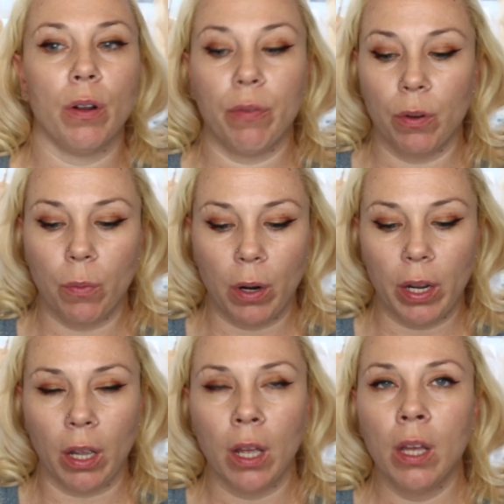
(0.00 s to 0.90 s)
If you're
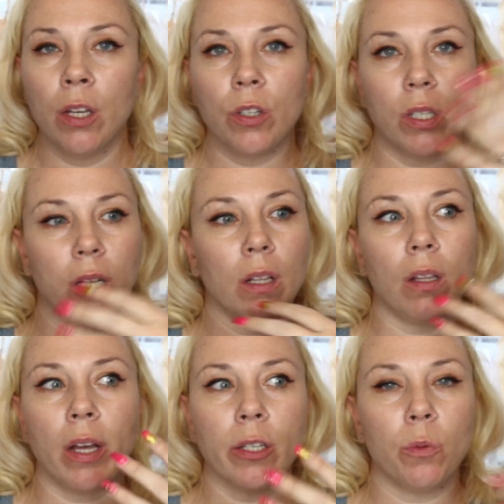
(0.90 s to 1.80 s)
wanting just a
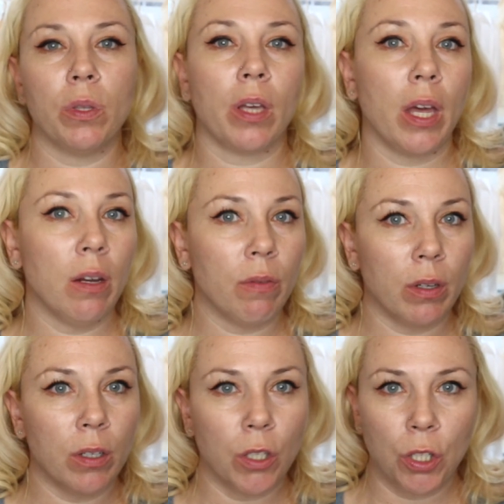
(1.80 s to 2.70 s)
gloss with kind of
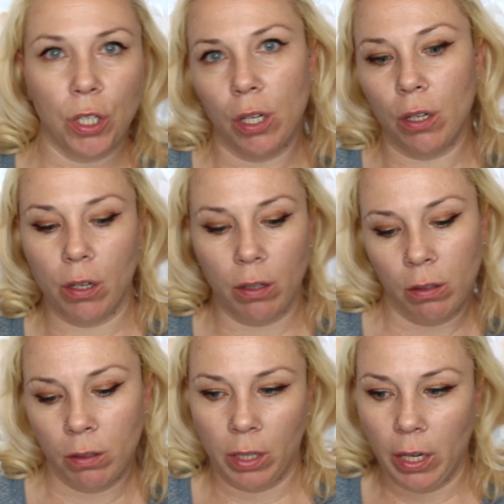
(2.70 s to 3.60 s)
a sheer
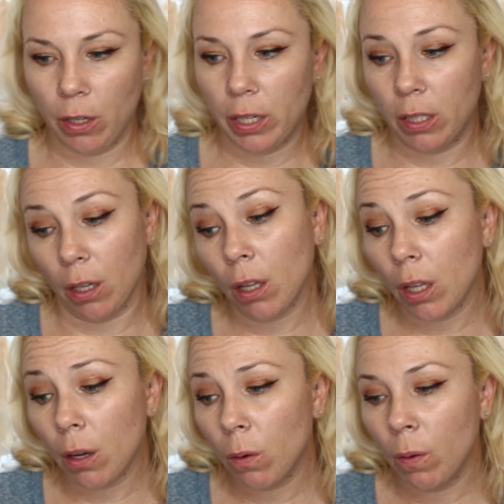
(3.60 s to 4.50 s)
iridescent
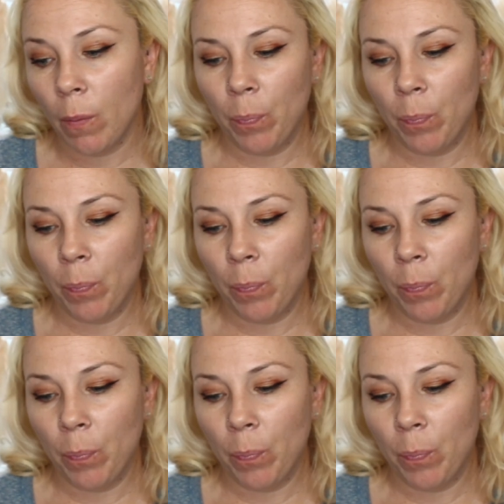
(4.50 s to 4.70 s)
glow,